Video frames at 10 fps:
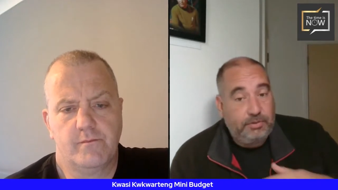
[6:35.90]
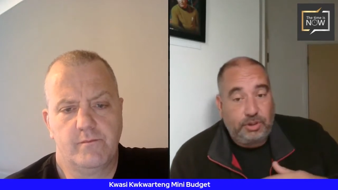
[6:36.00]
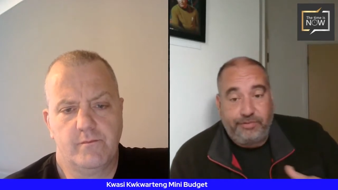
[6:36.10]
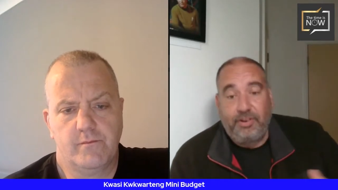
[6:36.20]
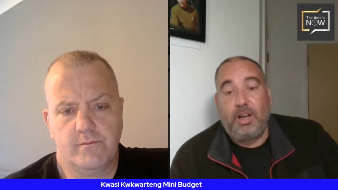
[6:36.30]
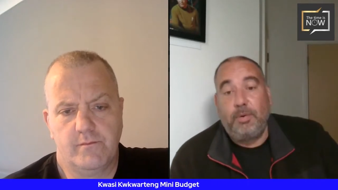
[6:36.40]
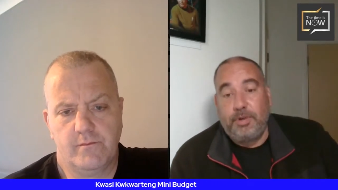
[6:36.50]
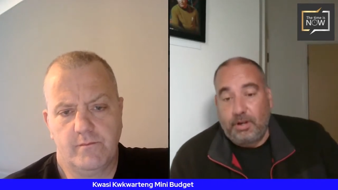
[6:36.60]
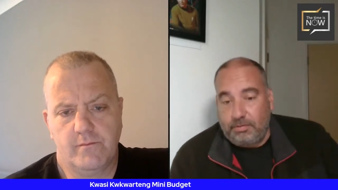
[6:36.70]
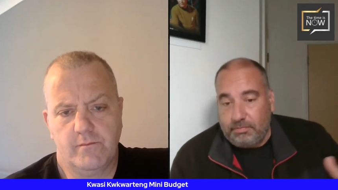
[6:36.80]
Speaker 1: they've just
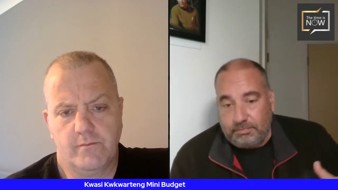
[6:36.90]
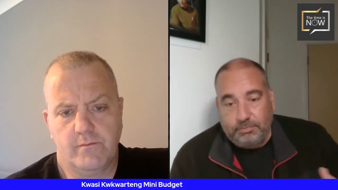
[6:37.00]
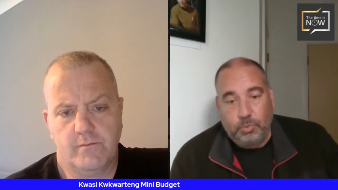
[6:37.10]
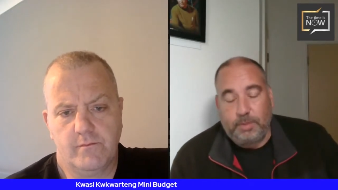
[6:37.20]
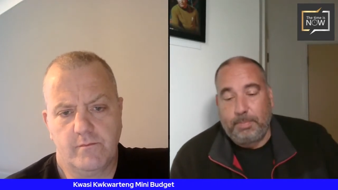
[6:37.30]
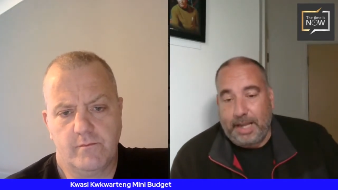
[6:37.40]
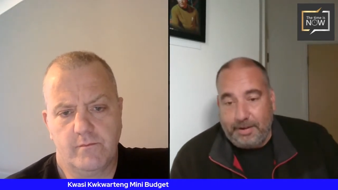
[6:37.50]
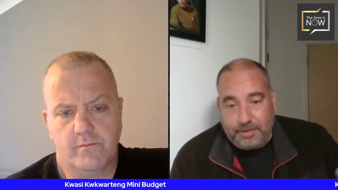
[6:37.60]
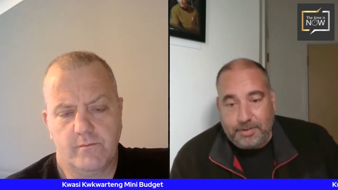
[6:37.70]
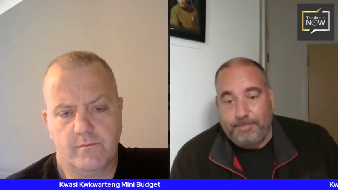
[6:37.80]
followed on with
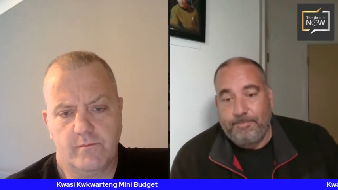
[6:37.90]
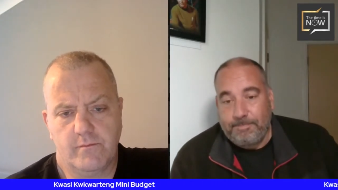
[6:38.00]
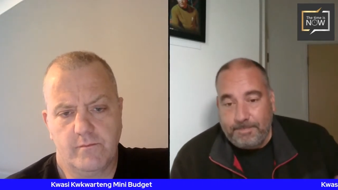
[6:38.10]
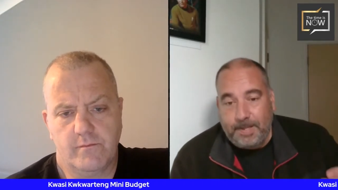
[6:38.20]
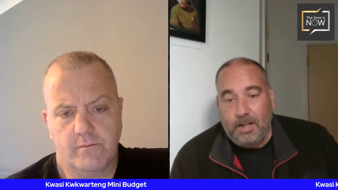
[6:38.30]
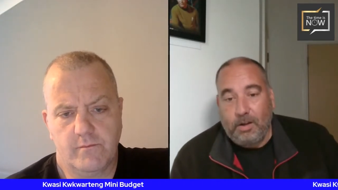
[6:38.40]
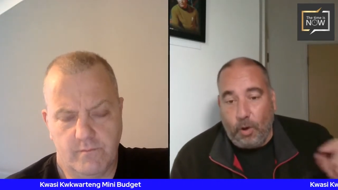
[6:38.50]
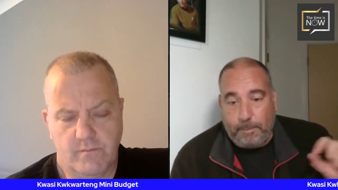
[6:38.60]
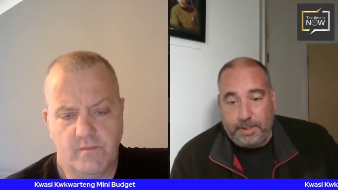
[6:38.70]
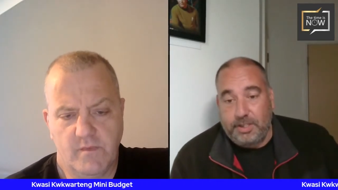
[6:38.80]
Blairism
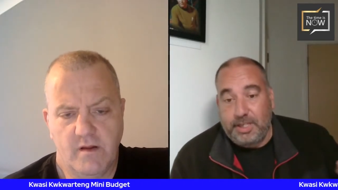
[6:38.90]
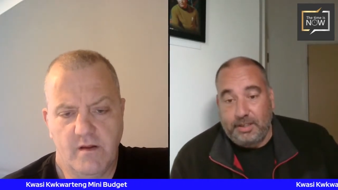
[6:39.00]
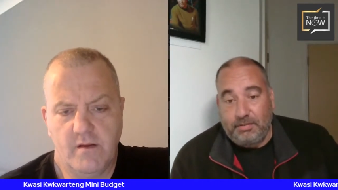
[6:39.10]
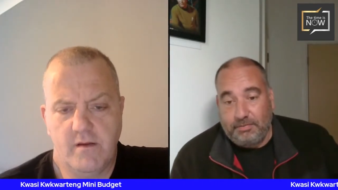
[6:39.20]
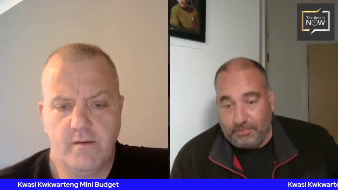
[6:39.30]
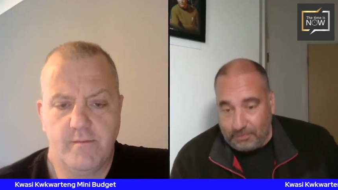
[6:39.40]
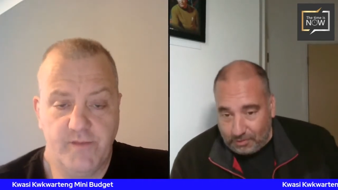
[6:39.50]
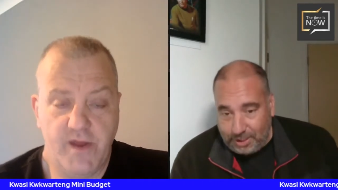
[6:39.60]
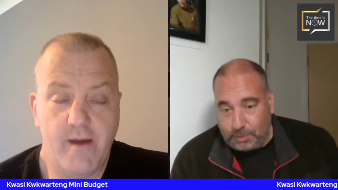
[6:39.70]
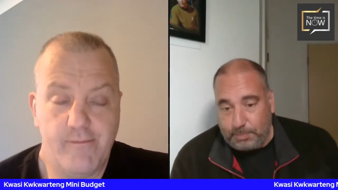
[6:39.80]
up until
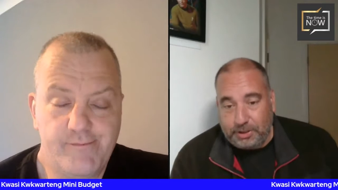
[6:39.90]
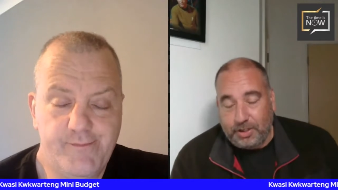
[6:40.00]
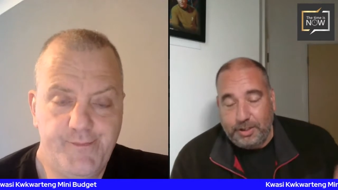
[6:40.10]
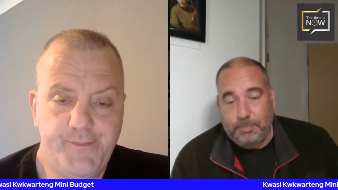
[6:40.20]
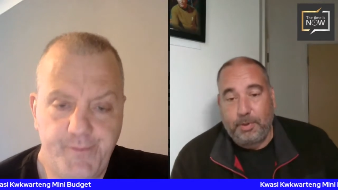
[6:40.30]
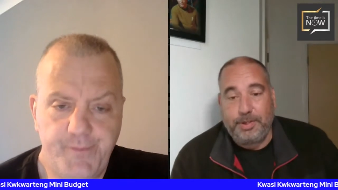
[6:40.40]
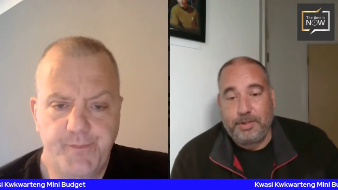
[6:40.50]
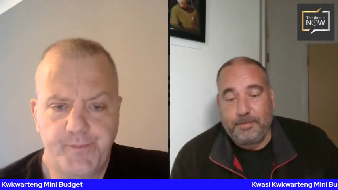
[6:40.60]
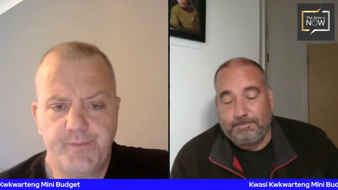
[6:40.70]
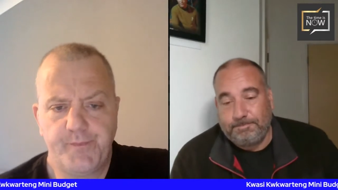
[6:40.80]
this precise
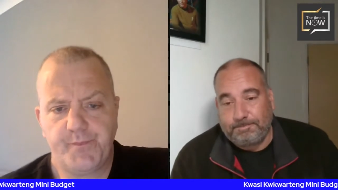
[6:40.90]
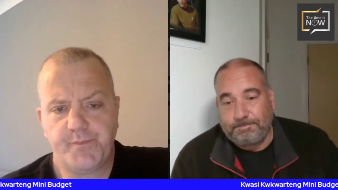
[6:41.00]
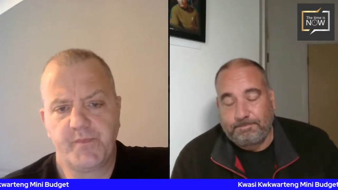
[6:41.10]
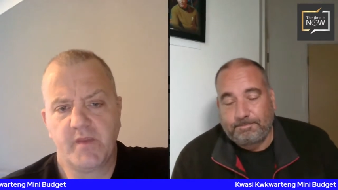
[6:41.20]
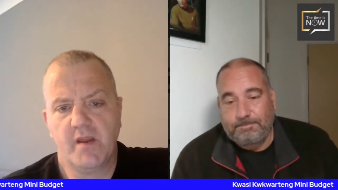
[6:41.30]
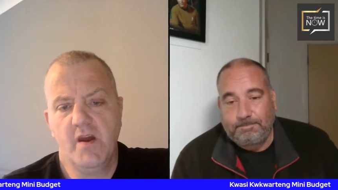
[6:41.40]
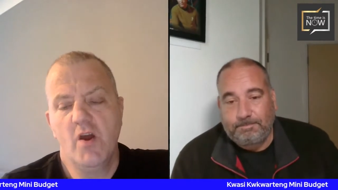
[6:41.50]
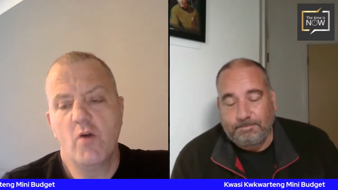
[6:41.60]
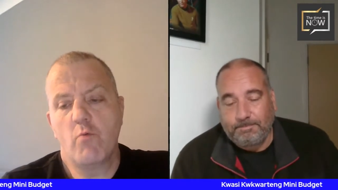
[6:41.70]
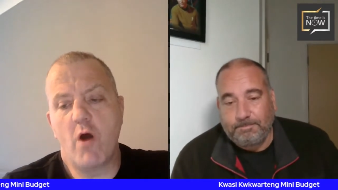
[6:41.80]
point.
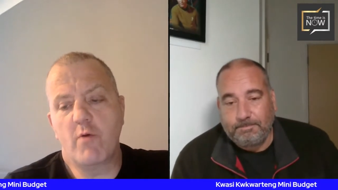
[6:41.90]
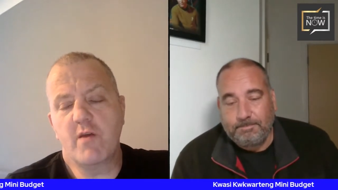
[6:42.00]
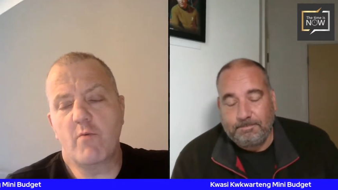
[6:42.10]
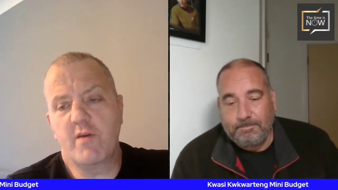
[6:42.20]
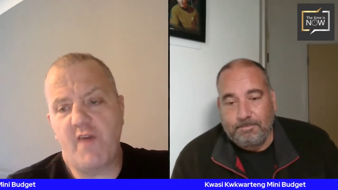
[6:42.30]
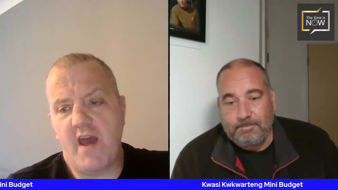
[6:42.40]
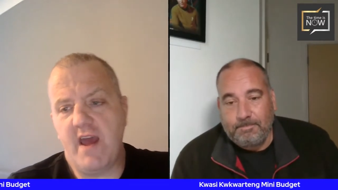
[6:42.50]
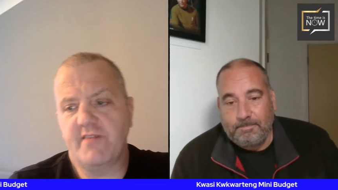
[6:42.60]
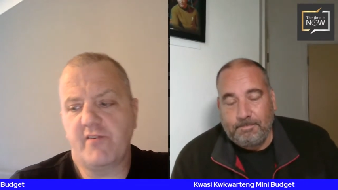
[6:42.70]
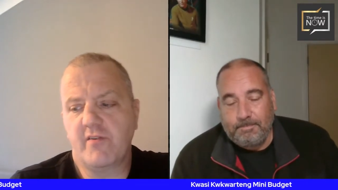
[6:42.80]
Speaker 2: Well, we, we've
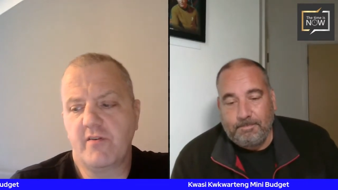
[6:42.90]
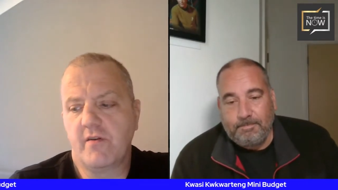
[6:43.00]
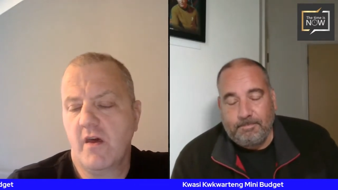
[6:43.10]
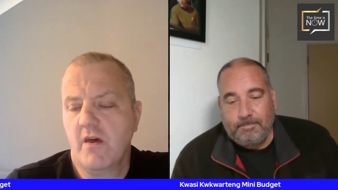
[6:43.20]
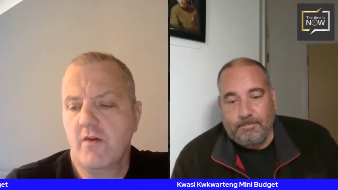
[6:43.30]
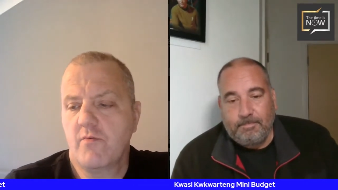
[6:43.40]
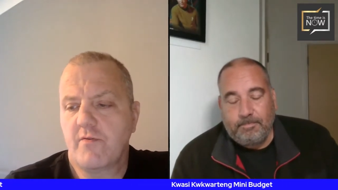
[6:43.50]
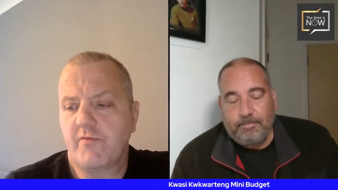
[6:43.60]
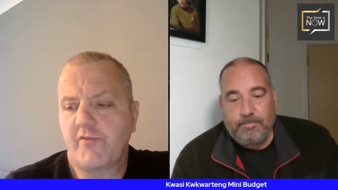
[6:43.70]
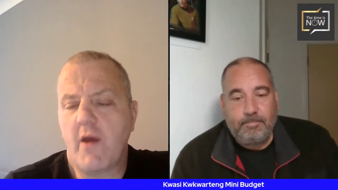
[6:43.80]
had
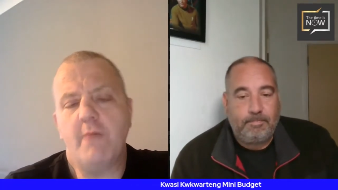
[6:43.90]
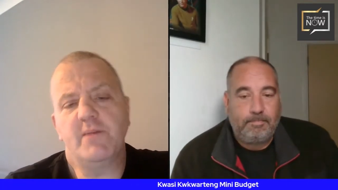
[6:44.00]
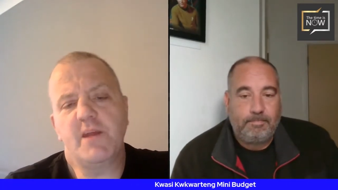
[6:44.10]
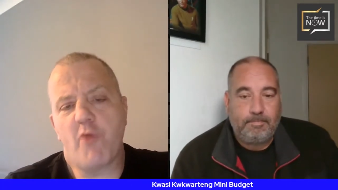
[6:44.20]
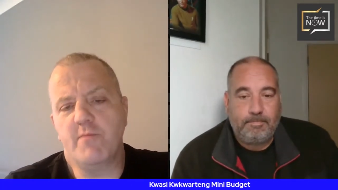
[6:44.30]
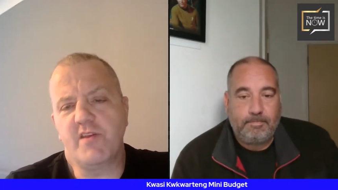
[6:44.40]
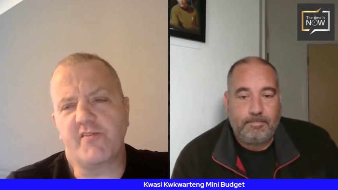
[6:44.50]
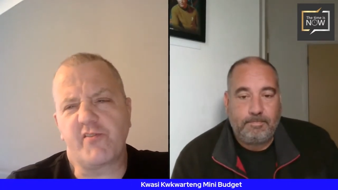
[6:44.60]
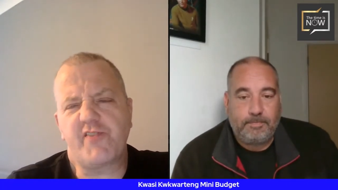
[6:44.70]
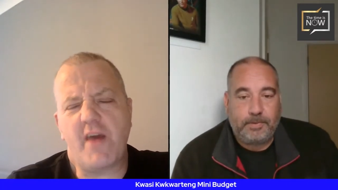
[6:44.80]
so how many prime
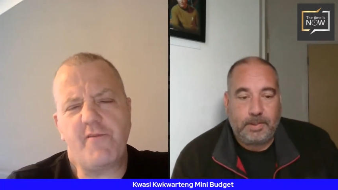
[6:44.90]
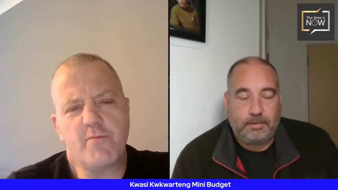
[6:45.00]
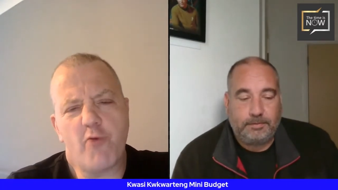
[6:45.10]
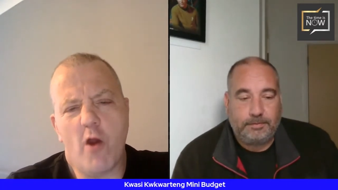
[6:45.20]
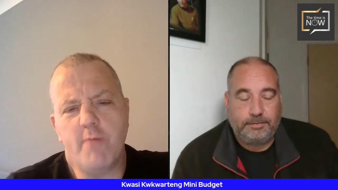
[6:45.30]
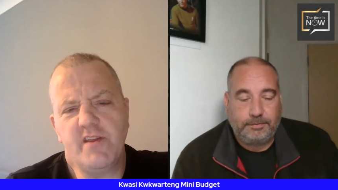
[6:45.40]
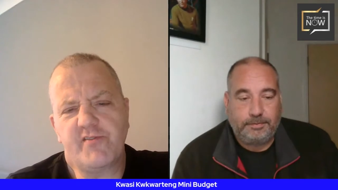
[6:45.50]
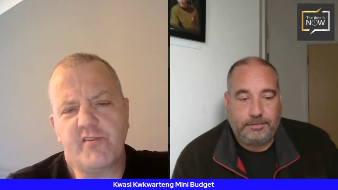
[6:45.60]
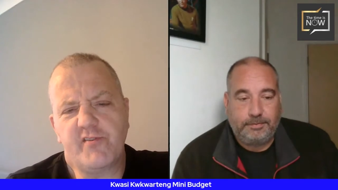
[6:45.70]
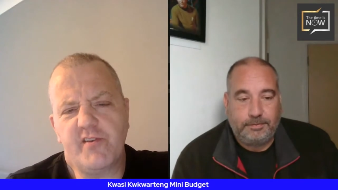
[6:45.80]
ministers? Seven prime
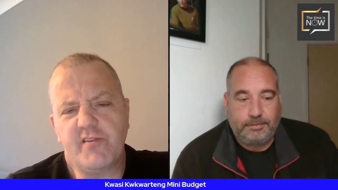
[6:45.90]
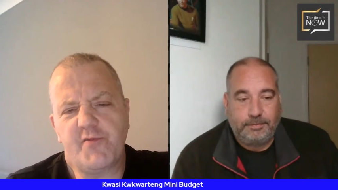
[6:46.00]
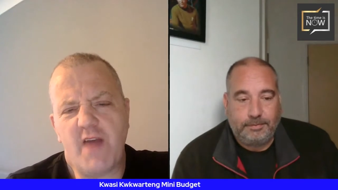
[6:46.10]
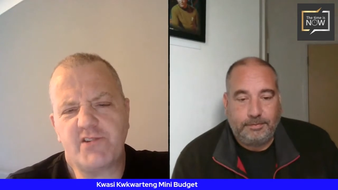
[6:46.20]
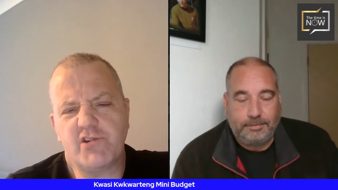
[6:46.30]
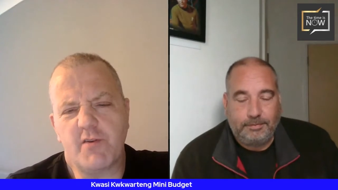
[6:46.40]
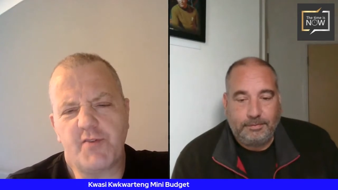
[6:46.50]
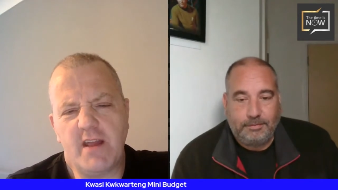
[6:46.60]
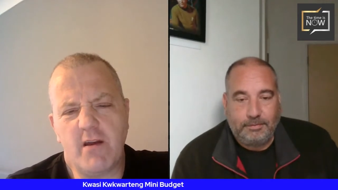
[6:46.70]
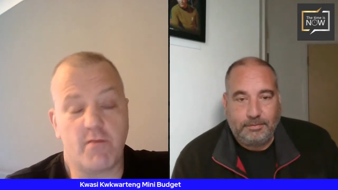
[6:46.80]
ministers since Thatcher, I
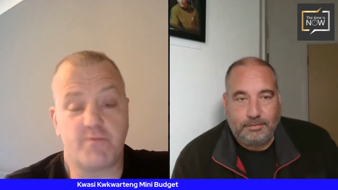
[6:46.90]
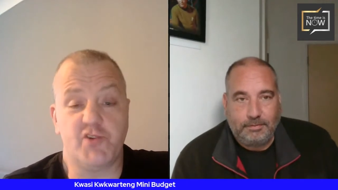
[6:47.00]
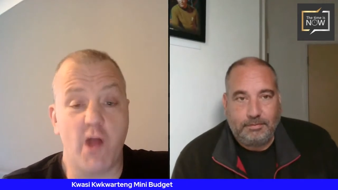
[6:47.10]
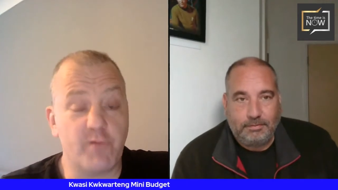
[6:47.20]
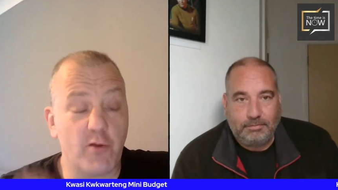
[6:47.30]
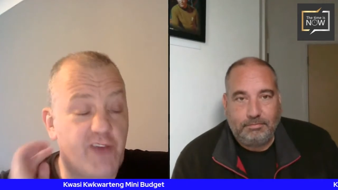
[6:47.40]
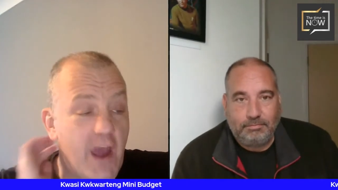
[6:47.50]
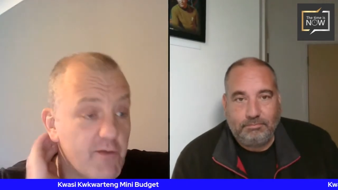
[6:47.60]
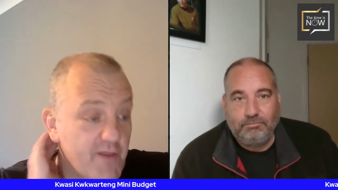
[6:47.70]
think. Oh, gee, I've lost count.